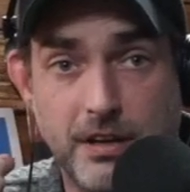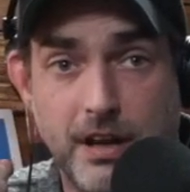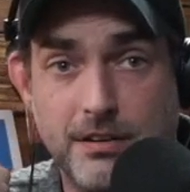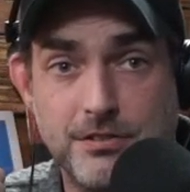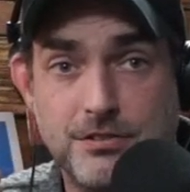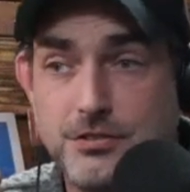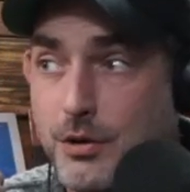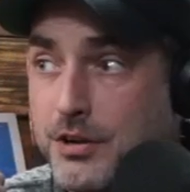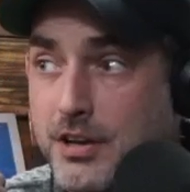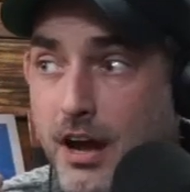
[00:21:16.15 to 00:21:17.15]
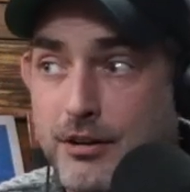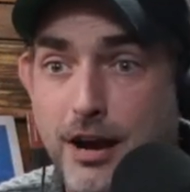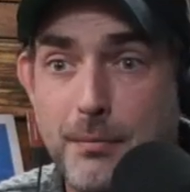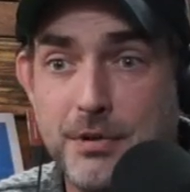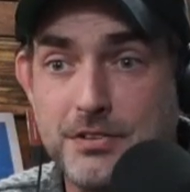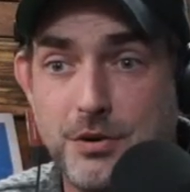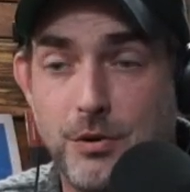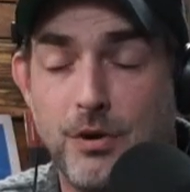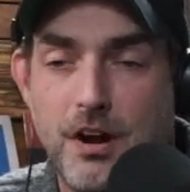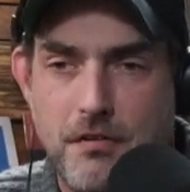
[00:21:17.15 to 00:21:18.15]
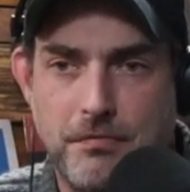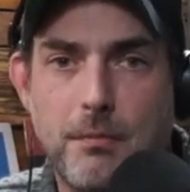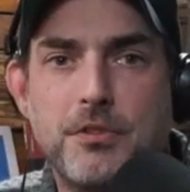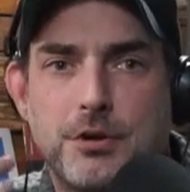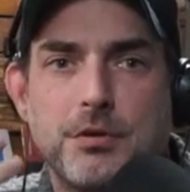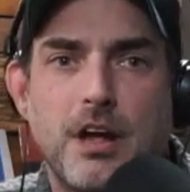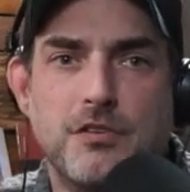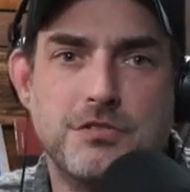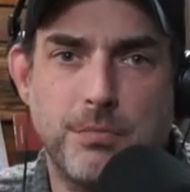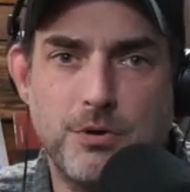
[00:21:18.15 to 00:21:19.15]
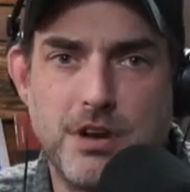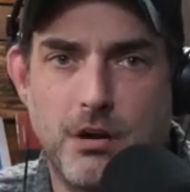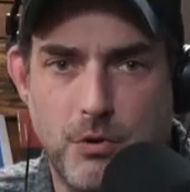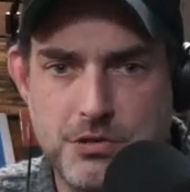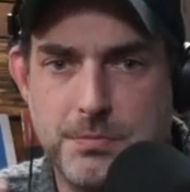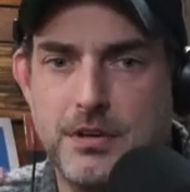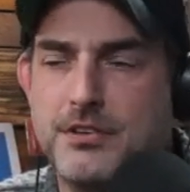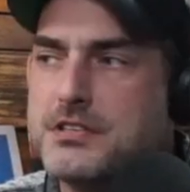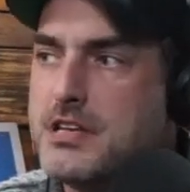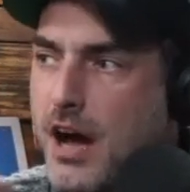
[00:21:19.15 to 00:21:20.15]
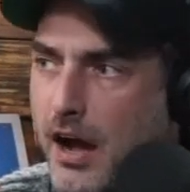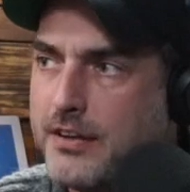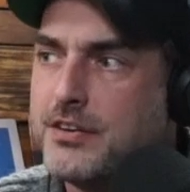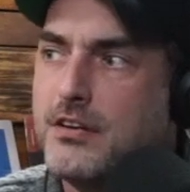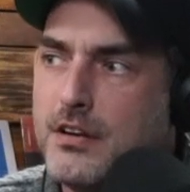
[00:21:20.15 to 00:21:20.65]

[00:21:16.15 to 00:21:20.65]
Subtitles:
That show did not grab me. So from the creators of BoJack Horseman does not